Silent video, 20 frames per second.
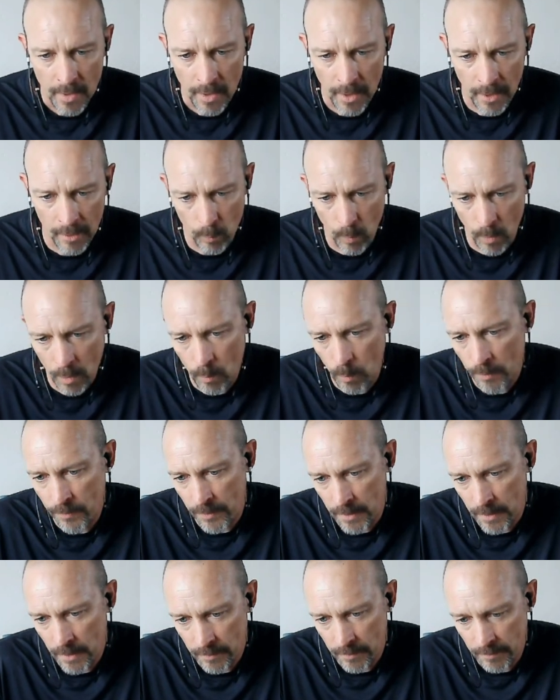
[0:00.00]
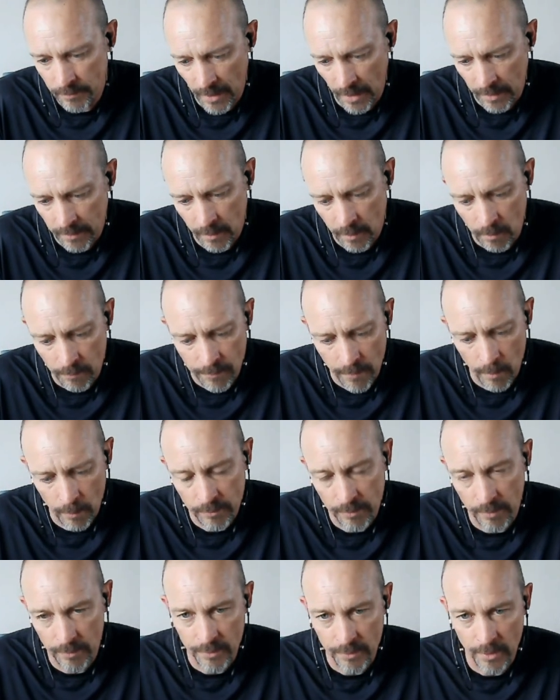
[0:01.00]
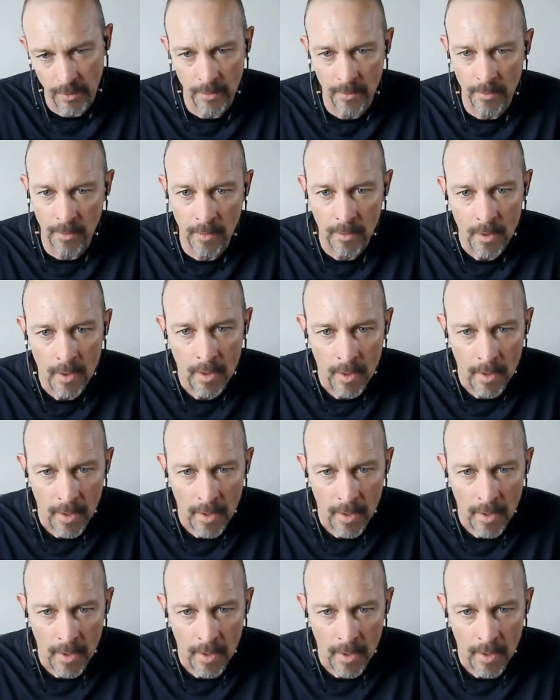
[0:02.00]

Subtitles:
and work with the technical folks internal